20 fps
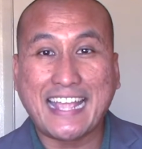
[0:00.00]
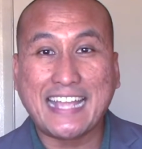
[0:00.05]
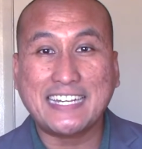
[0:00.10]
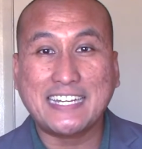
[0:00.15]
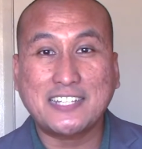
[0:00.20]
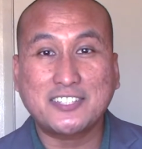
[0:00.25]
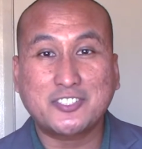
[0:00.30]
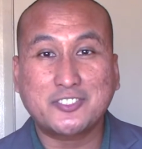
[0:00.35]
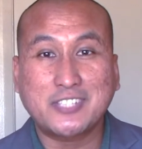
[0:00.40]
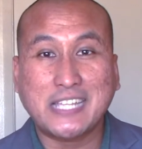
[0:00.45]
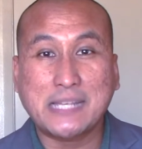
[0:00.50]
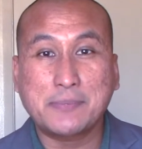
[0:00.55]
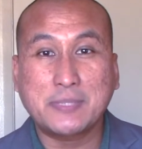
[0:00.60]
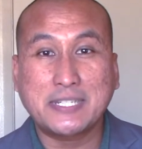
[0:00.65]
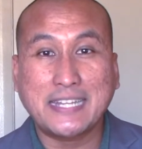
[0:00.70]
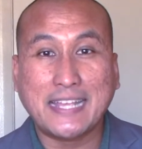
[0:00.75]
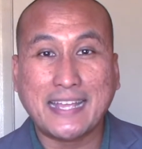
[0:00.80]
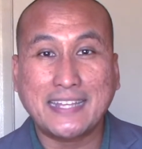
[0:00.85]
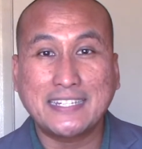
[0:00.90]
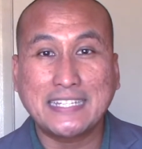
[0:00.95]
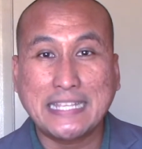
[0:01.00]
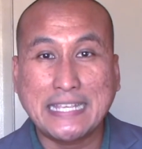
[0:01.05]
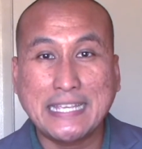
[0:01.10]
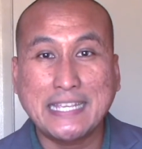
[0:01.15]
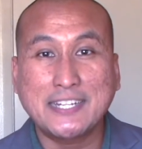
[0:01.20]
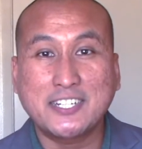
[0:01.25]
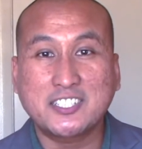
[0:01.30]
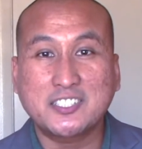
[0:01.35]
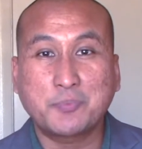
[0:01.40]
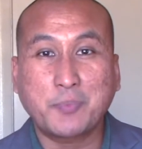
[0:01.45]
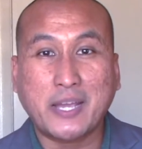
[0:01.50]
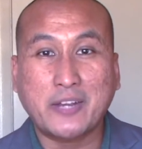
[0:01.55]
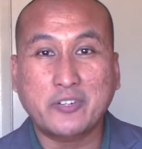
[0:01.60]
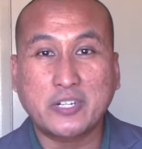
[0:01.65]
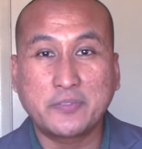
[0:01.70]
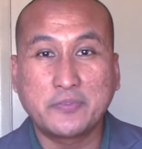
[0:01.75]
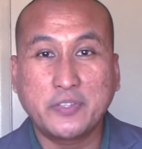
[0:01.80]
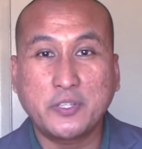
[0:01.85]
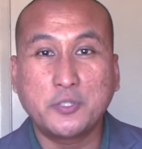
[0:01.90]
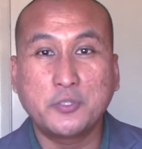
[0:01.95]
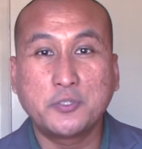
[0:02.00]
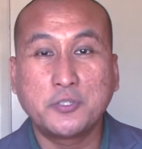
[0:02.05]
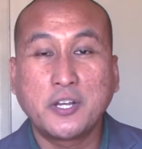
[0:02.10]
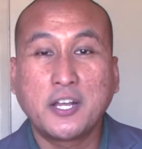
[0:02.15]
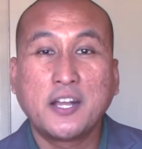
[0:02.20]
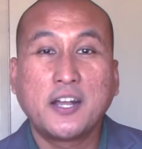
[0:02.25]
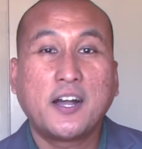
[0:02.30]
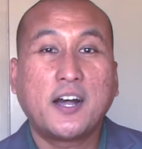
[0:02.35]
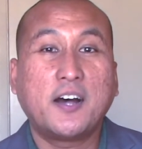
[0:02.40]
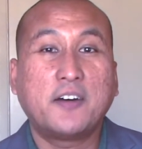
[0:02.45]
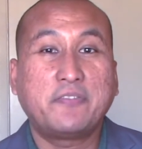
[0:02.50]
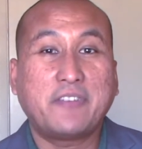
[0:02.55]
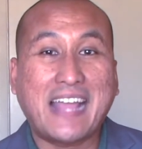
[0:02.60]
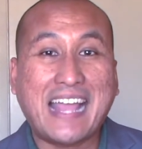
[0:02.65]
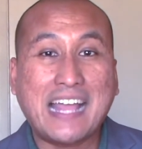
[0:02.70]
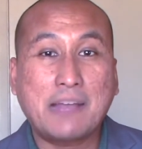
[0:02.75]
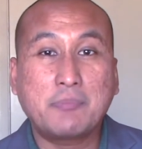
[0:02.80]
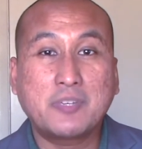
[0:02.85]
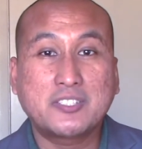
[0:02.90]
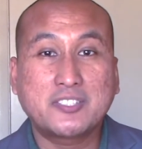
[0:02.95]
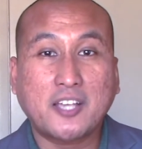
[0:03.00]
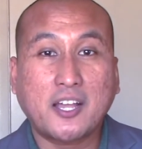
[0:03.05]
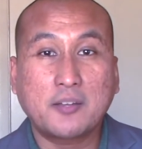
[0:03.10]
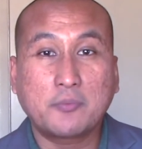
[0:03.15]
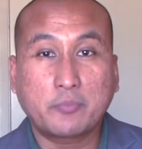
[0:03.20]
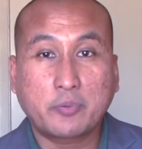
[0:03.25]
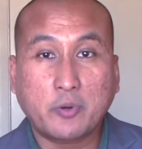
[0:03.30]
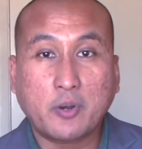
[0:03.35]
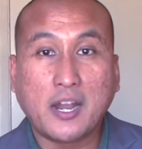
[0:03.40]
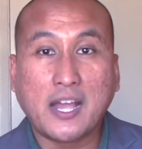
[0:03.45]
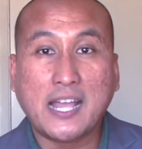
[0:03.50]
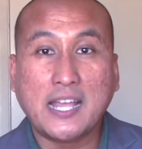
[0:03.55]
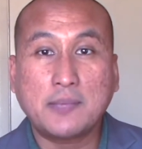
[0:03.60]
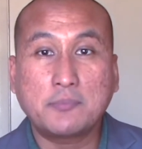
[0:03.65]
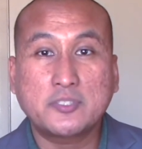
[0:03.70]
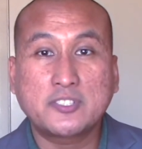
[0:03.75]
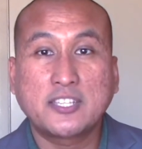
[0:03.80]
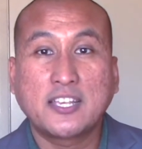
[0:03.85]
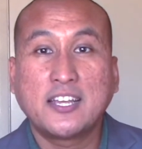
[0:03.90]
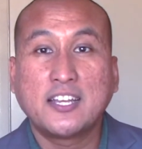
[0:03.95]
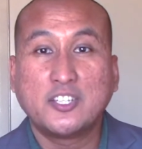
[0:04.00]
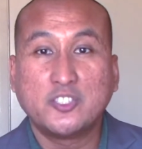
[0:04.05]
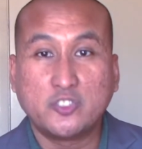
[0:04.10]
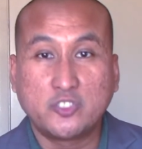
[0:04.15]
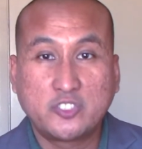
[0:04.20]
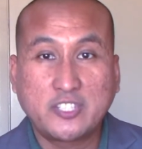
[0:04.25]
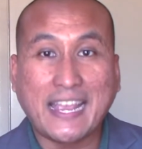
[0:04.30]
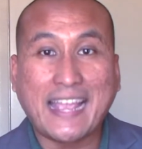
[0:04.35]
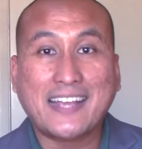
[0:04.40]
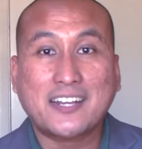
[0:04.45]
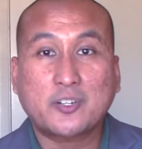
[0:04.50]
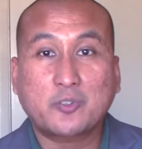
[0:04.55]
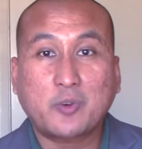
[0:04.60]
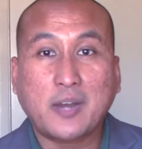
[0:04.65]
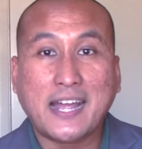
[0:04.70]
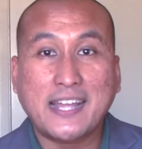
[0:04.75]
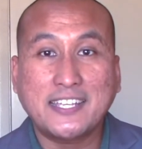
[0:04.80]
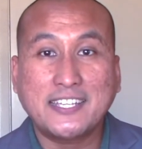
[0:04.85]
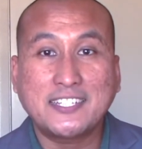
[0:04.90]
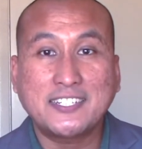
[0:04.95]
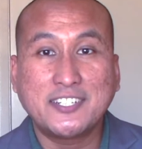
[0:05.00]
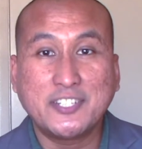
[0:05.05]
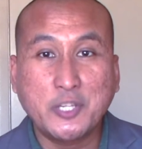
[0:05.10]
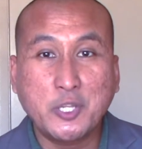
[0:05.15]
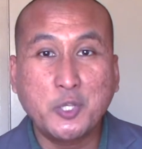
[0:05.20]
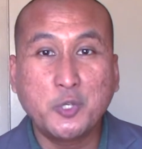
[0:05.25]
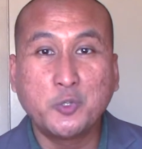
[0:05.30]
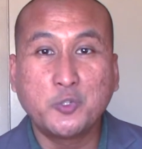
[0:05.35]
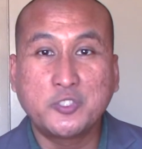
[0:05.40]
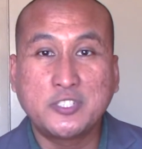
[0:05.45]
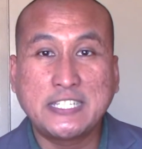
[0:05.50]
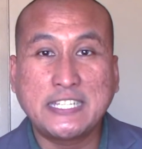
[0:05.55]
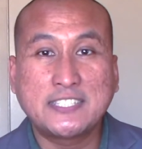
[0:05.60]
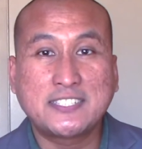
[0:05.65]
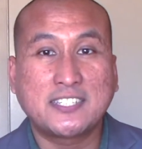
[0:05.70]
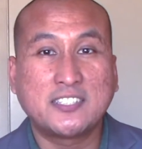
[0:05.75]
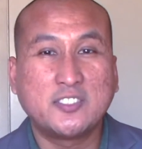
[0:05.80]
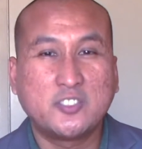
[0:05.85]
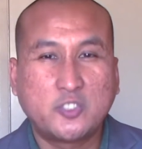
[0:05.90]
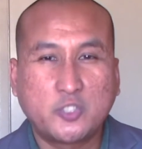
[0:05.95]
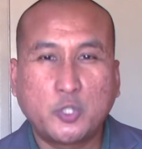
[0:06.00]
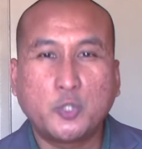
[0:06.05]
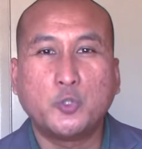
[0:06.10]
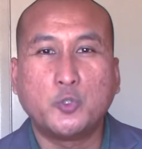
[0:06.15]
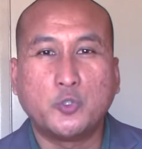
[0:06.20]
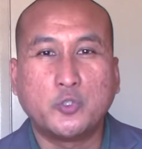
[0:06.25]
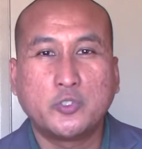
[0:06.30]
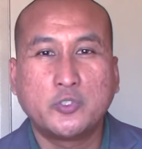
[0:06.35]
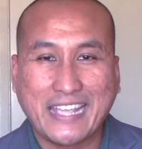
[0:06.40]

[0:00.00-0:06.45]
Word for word: and entertainment, and here's my review of Amazon Prime's Jack Ryan New Season 2.